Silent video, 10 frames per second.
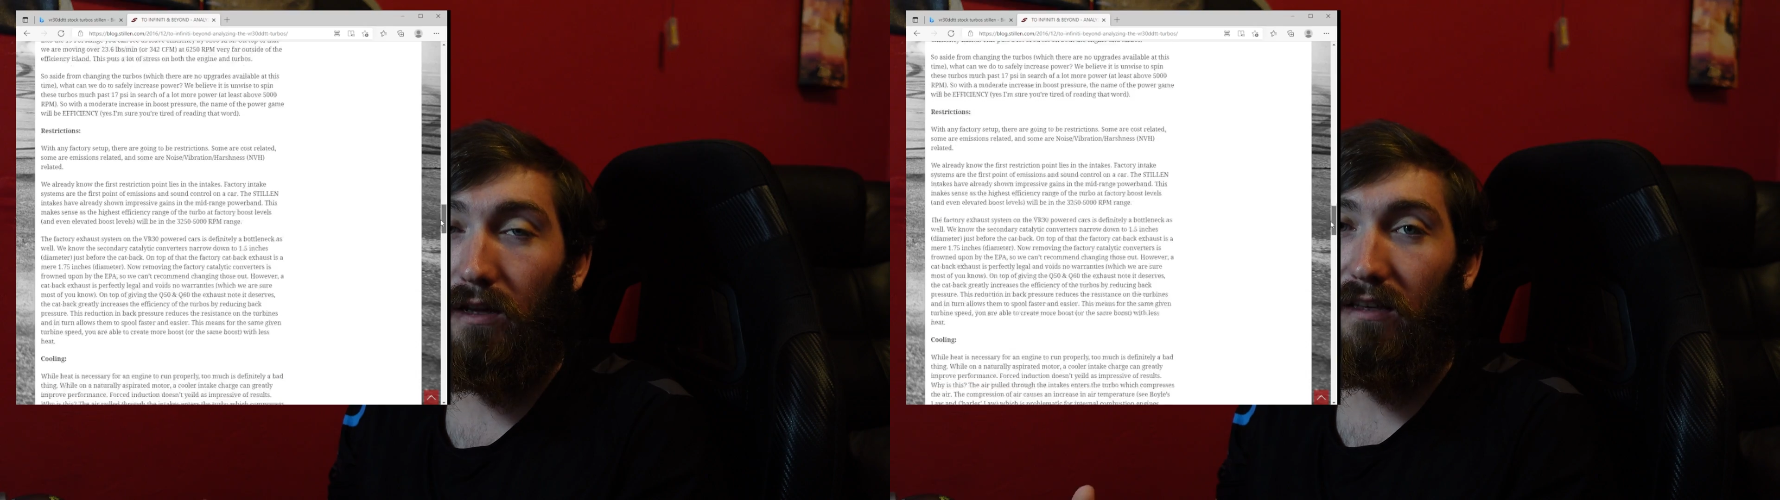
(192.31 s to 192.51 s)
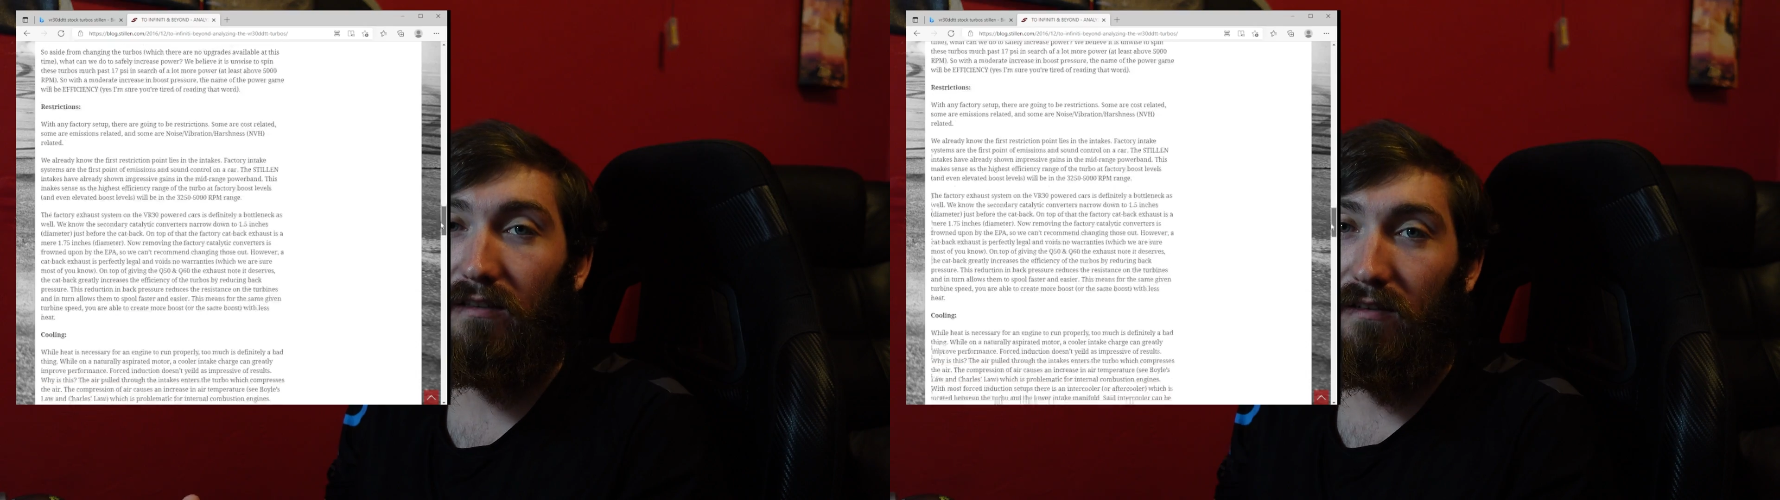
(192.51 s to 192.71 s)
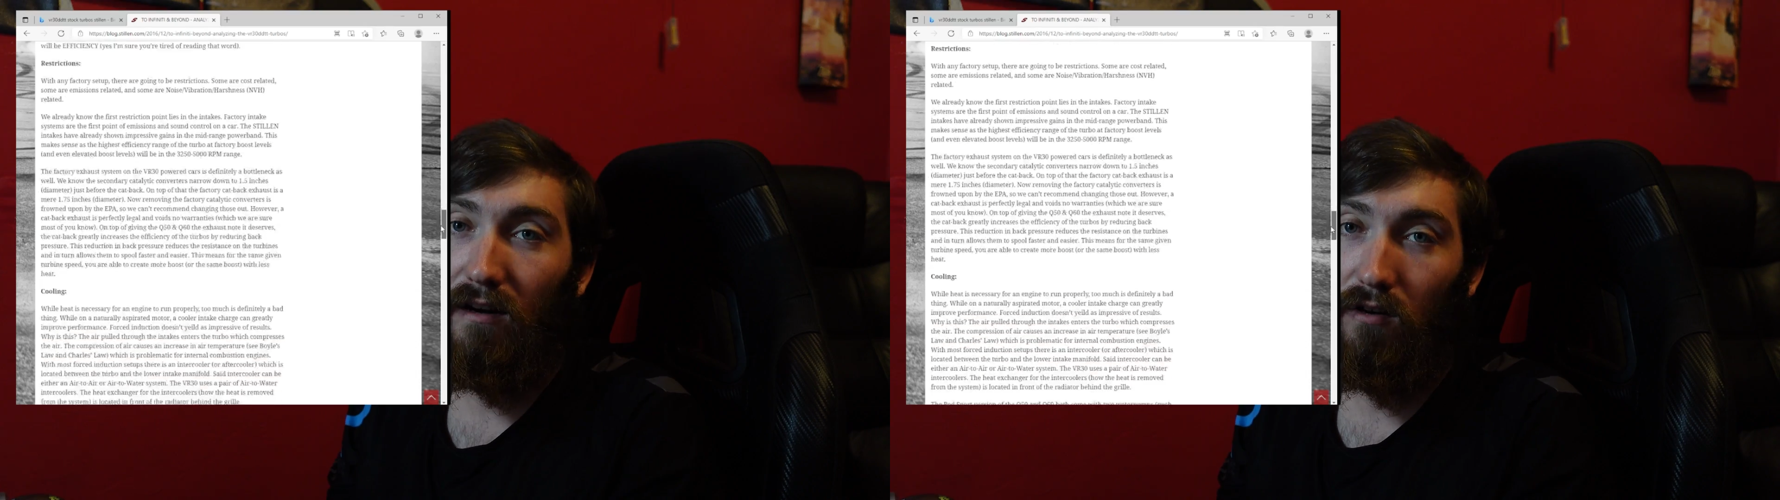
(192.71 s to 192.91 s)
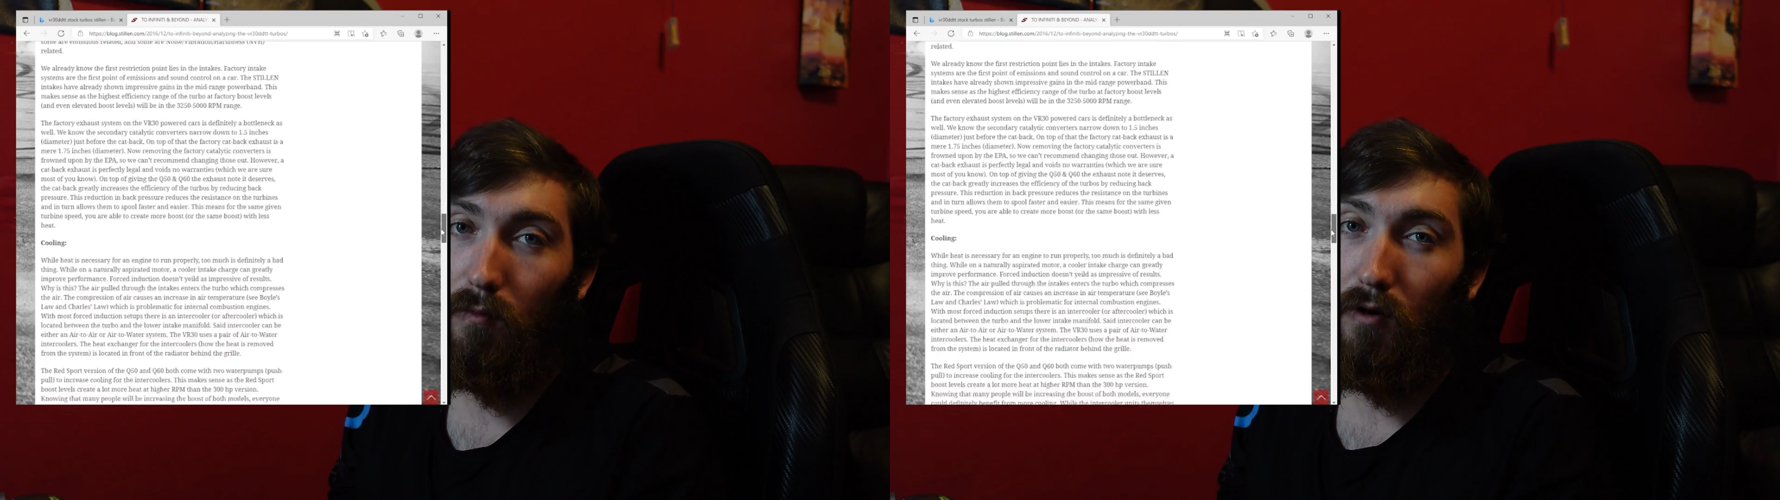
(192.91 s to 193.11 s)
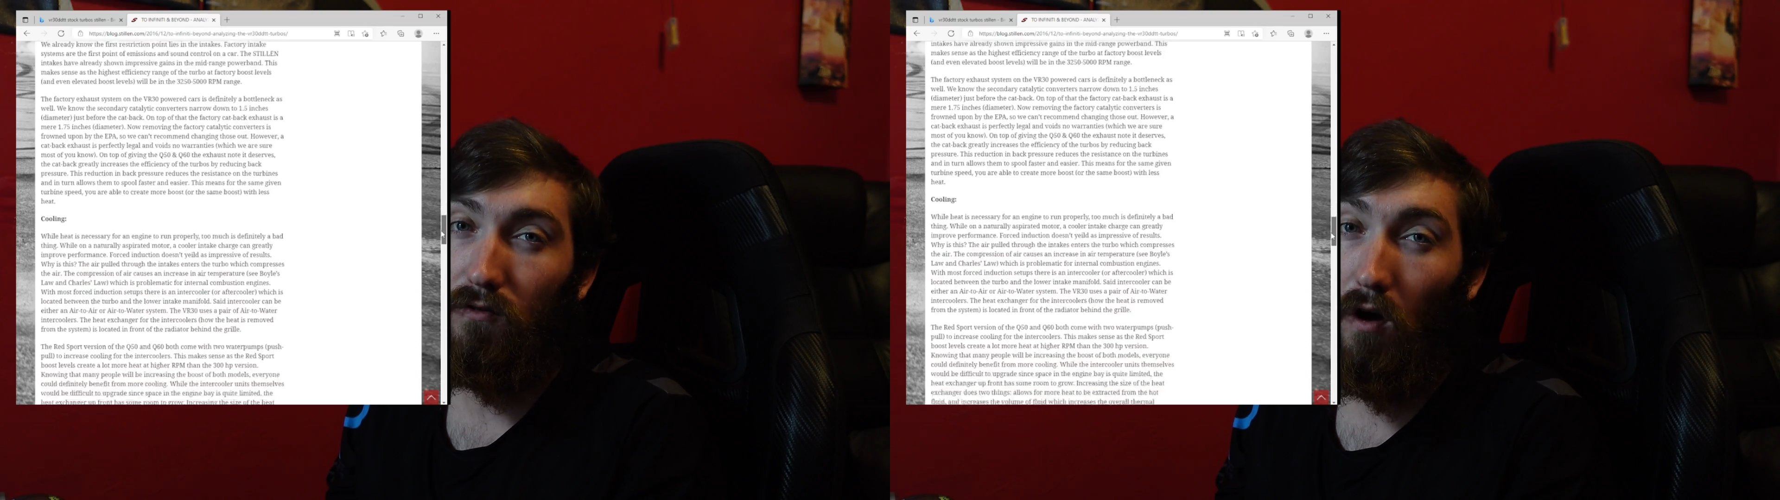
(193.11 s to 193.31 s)
these stock
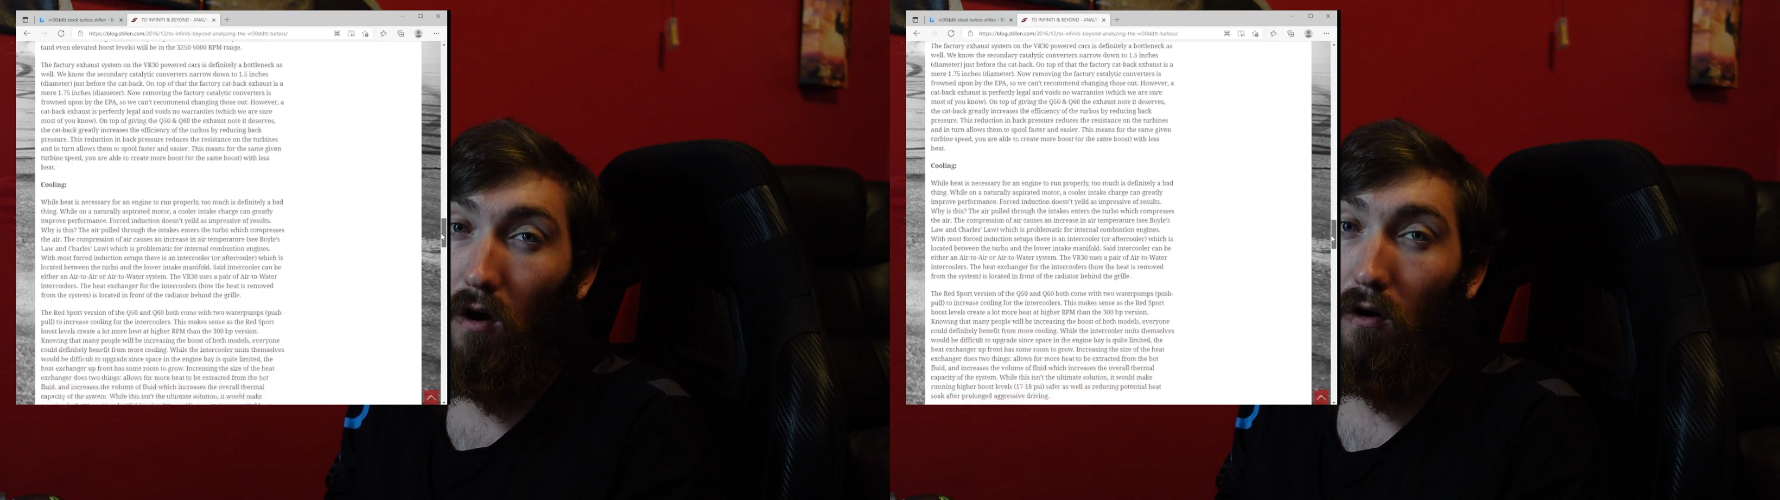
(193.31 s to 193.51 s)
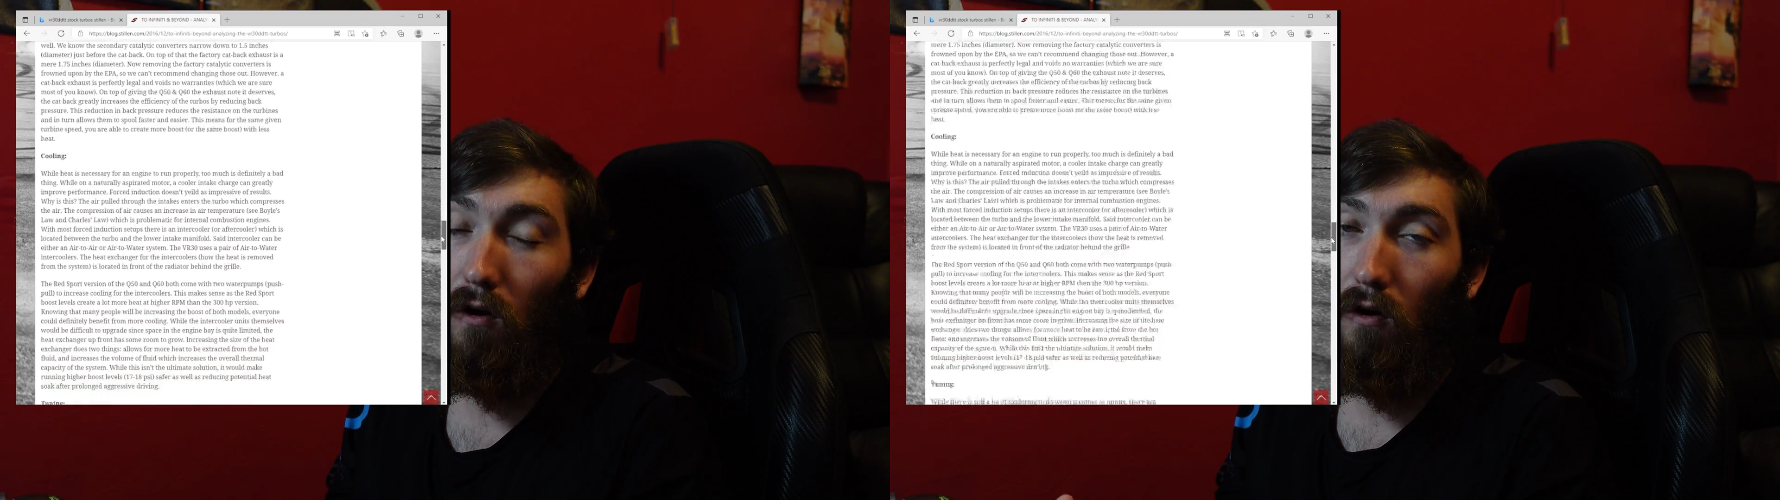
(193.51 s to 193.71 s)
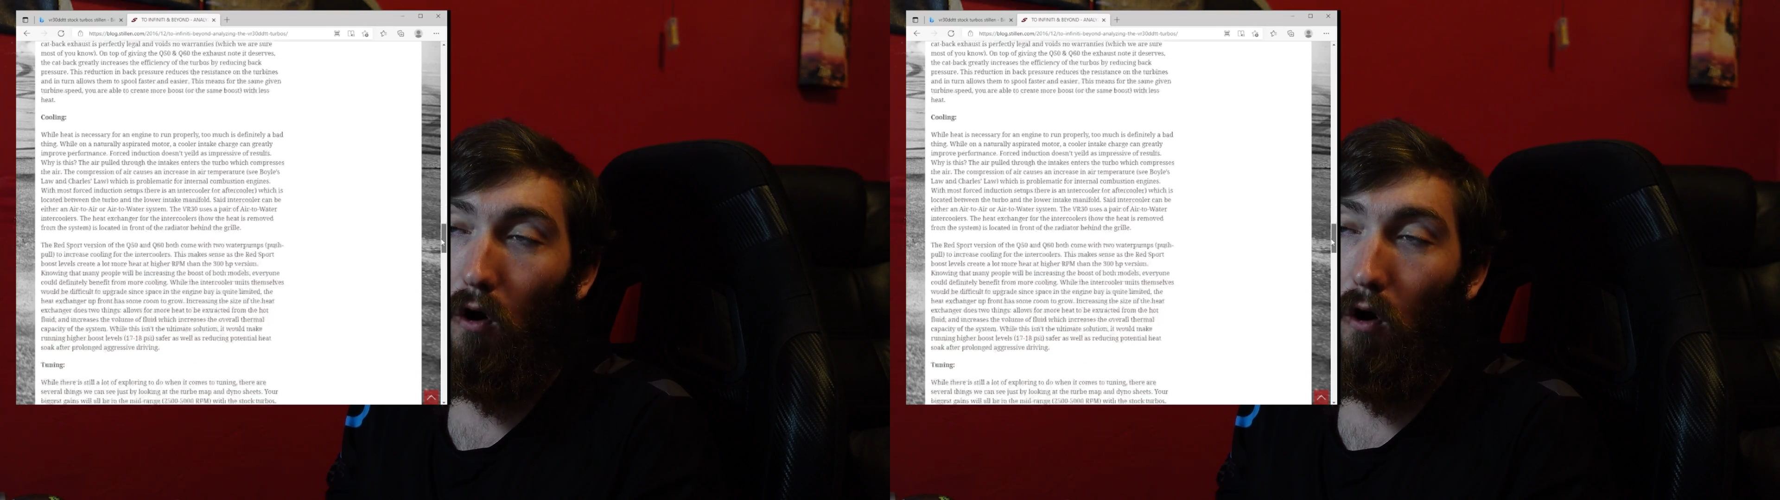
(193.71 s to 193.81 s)
turbos are